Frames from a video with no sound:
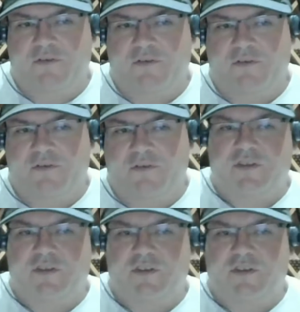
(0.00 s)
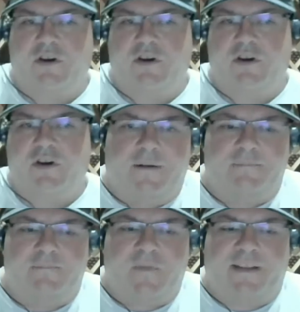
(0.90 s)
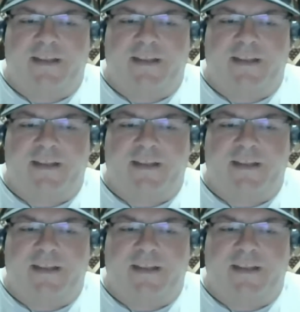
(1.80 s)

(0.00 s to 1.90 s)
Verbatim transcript: So um,